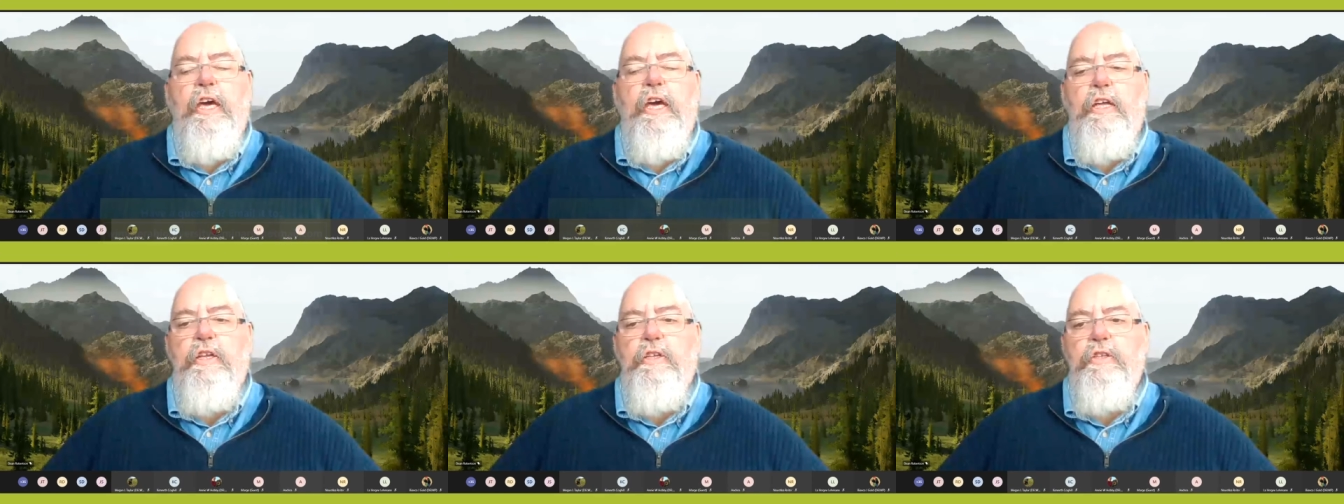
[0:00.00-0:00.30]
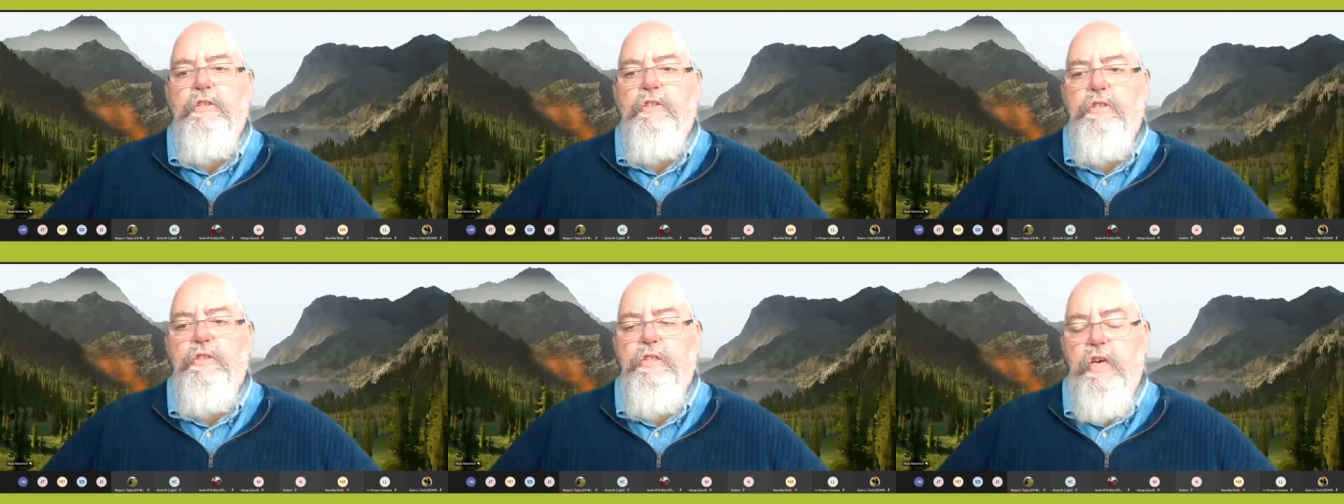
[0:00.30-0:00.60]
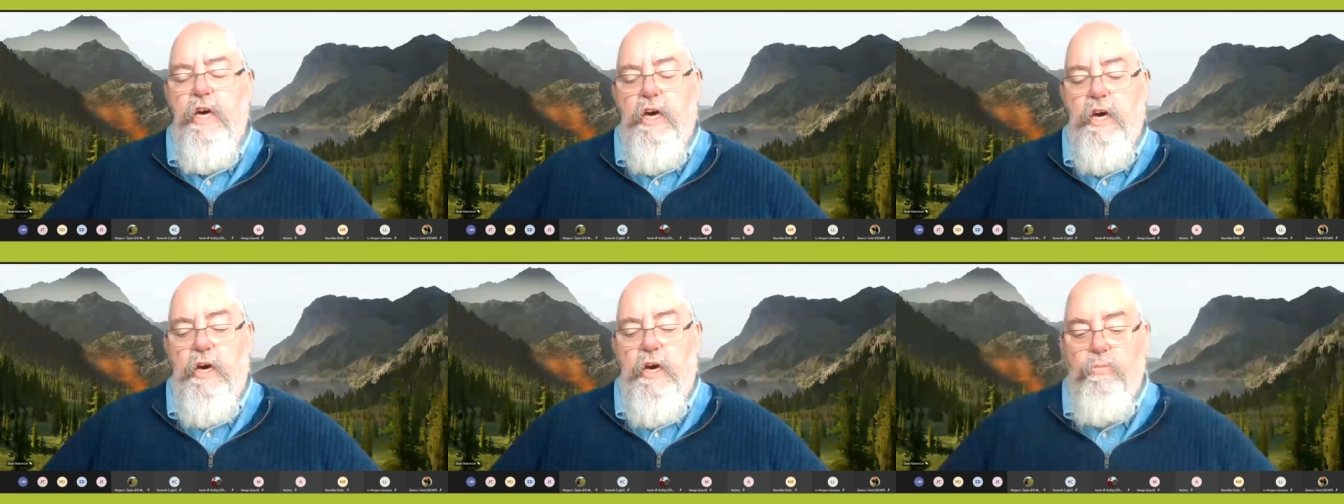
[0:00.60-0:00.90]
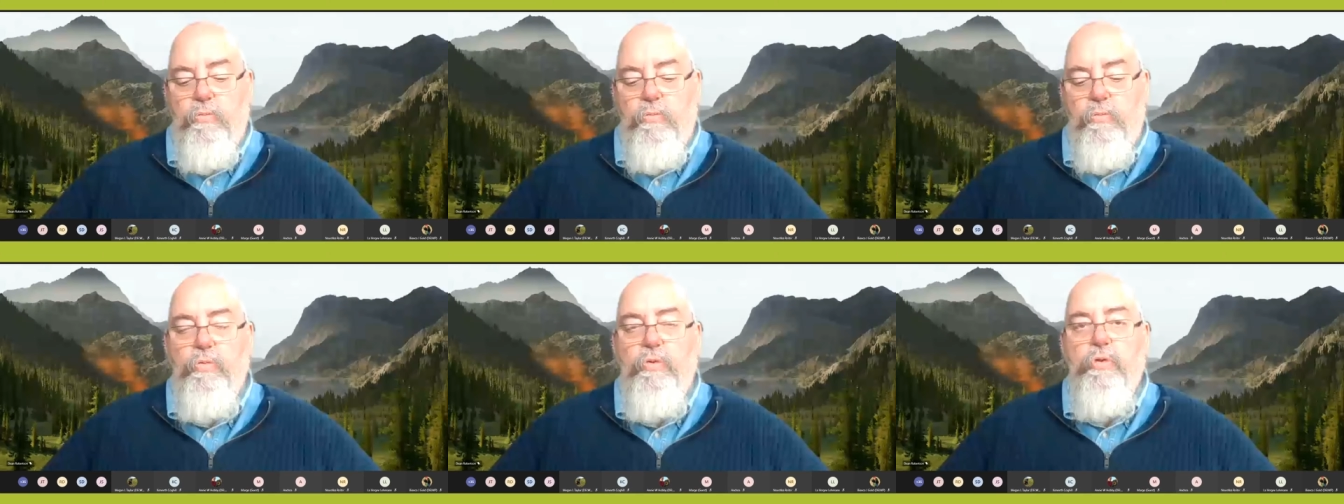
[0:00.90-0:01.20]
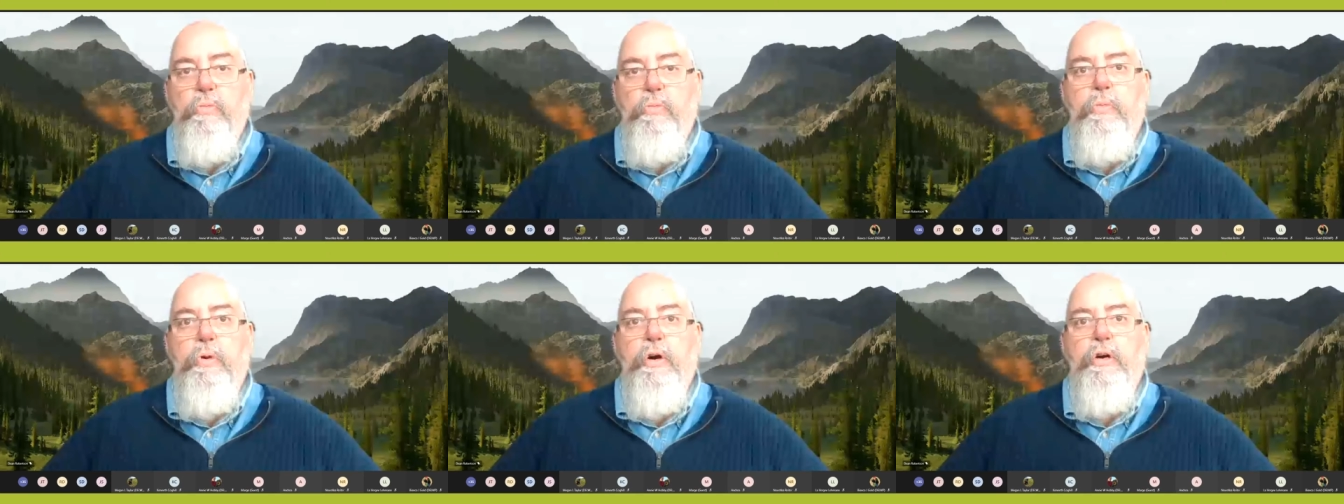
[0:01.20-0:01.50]
And uh, we
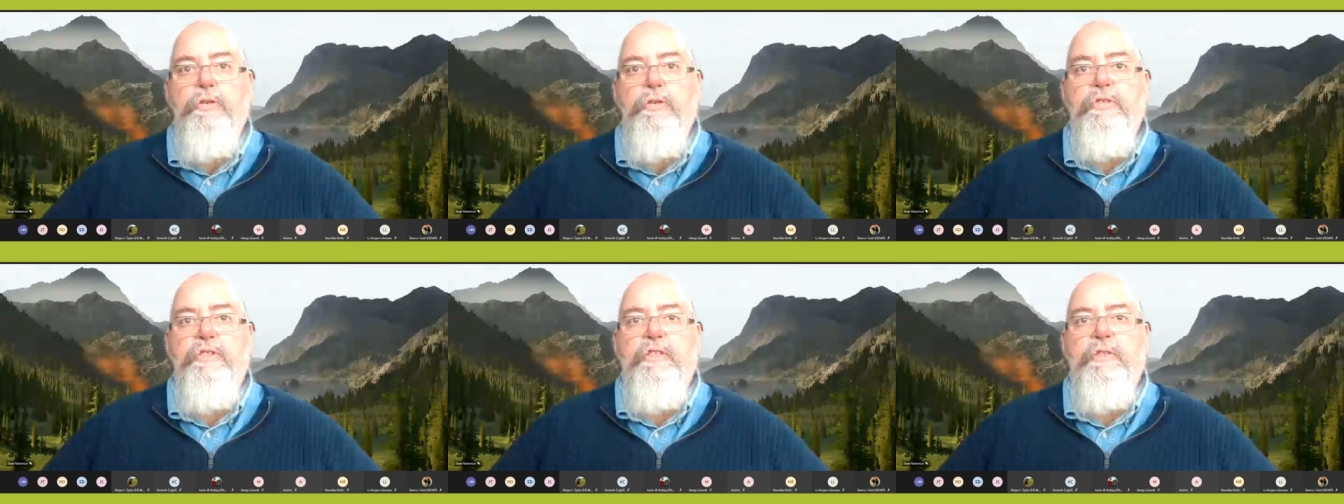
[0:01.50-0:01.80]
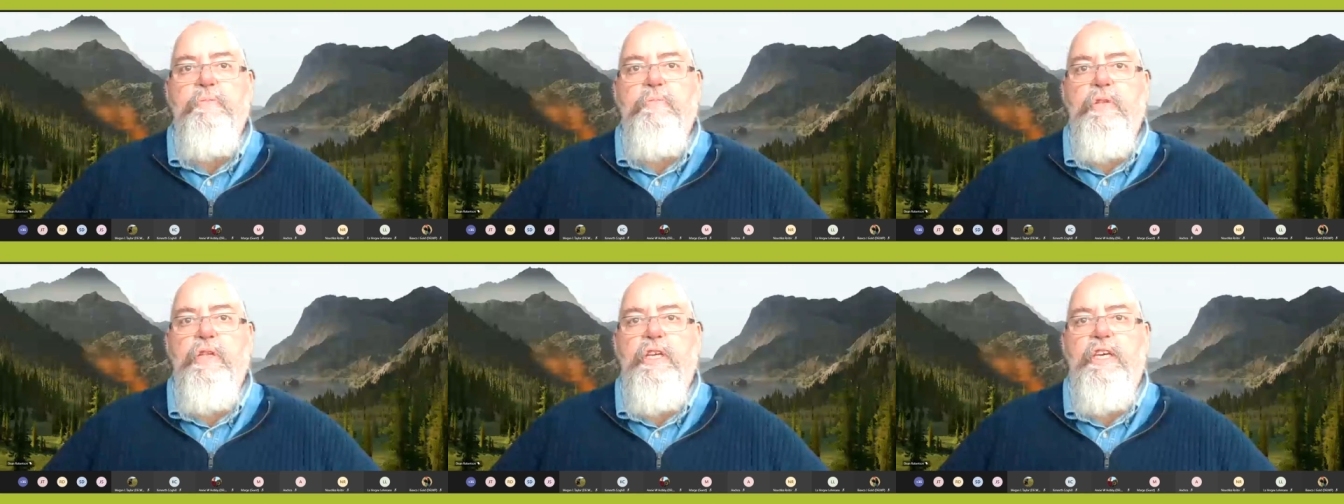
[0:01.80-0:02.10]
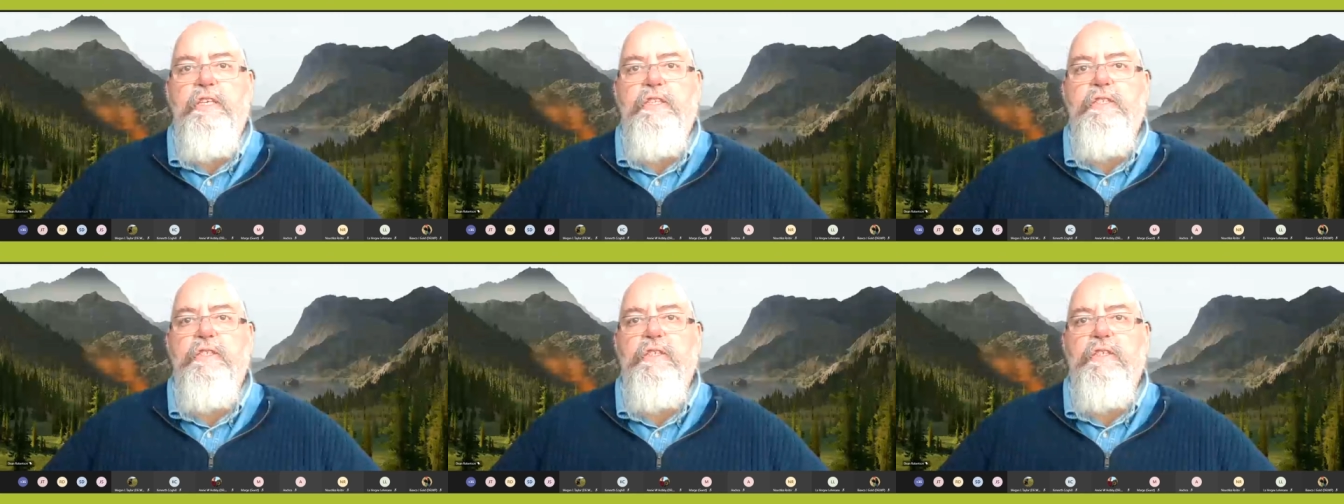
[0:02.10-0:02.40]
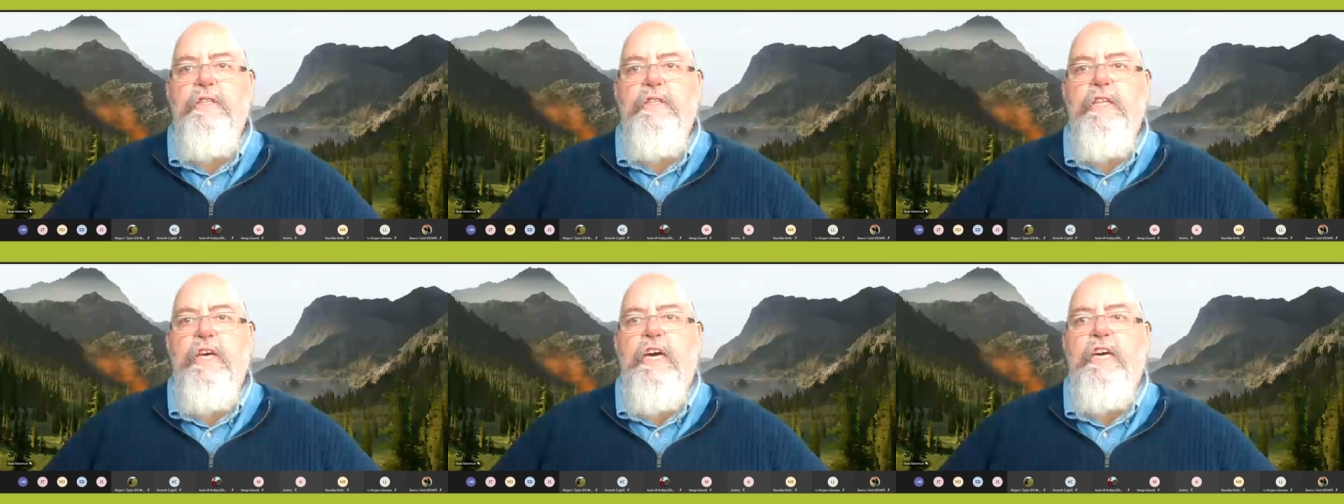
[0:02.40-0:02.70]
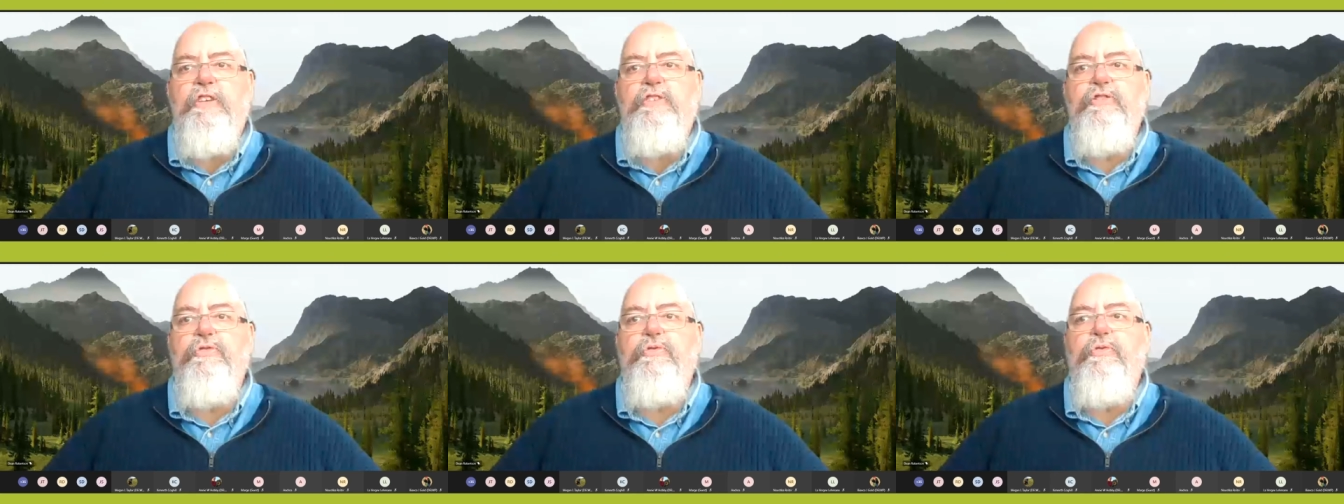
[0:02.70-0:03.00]
will post some links
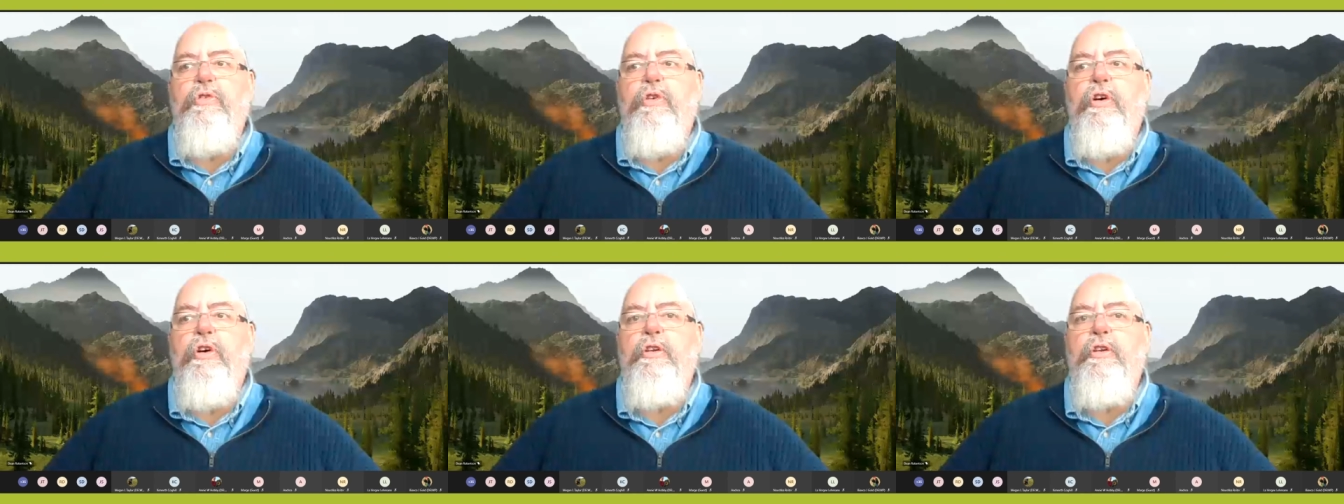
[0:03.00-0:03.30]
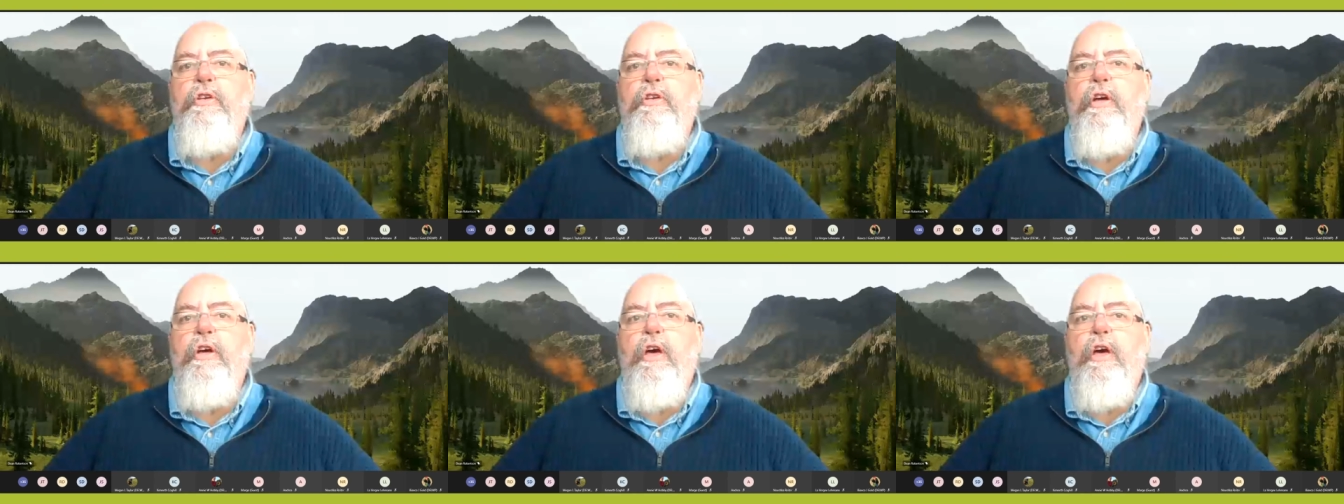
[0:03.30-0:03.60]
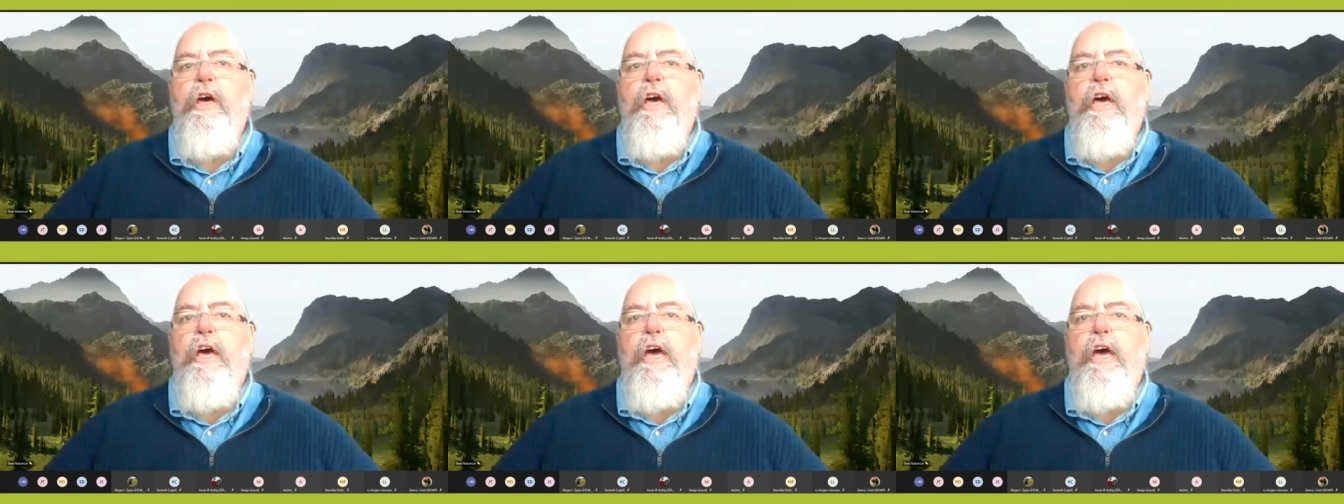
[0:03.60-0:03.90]
later on,